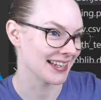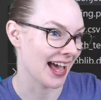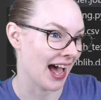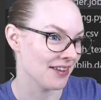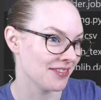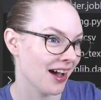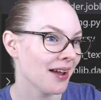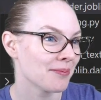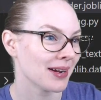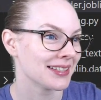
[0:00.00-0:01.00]
I've
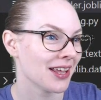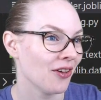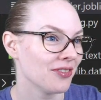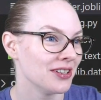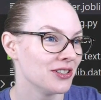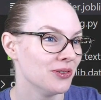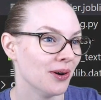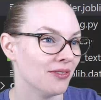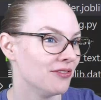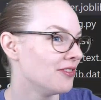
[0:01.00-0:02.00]
gotten myself into a
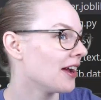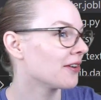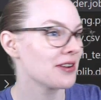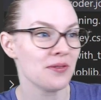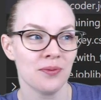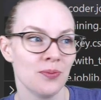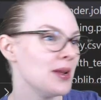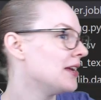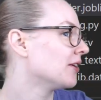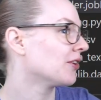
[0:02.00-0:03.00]
very
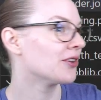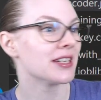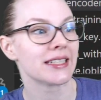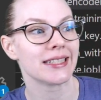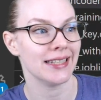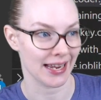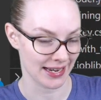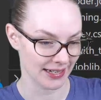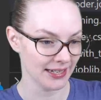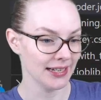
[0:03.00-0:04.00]
weird state.
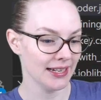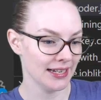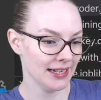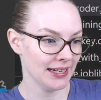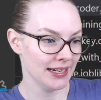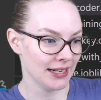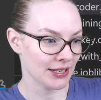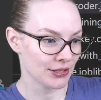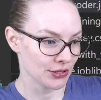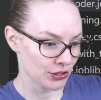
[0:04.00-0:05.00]

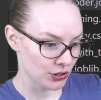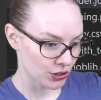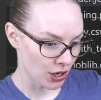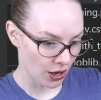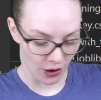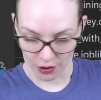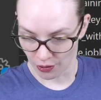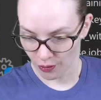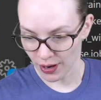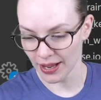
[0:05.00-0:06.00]

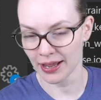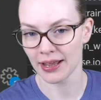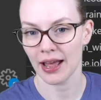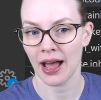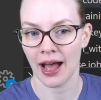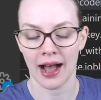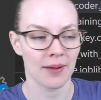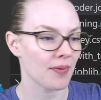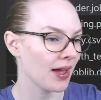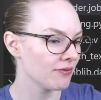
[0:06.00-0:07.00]
So,
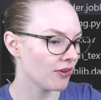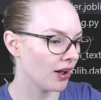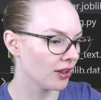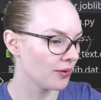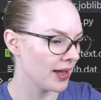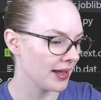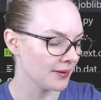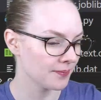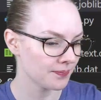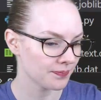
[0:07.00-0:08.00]
I'm
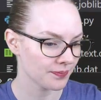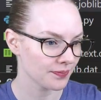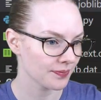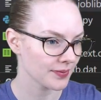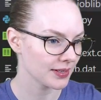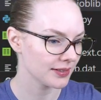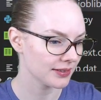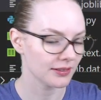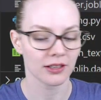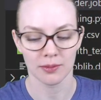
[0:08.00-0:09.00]
following,
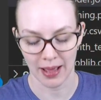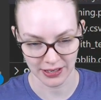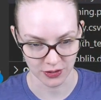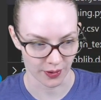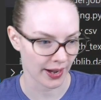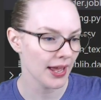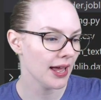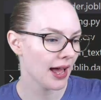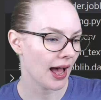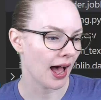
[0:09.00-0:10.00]
a little backstory.
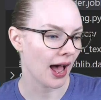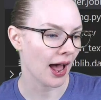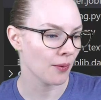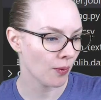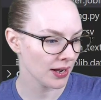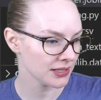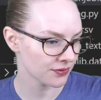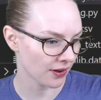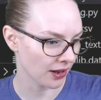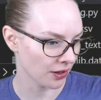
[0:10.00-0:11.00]
I was
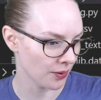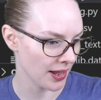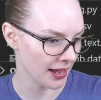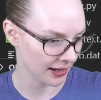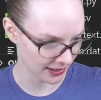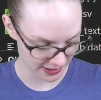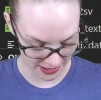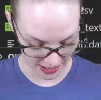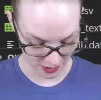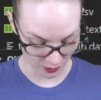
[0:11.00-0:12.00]
following
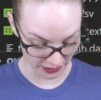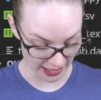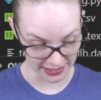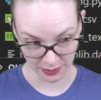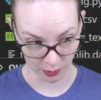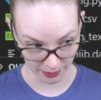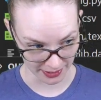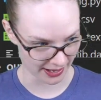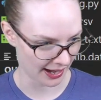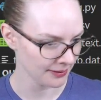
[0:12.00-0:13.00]
the one-line
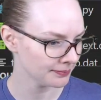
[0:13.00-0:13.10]
deployment guide,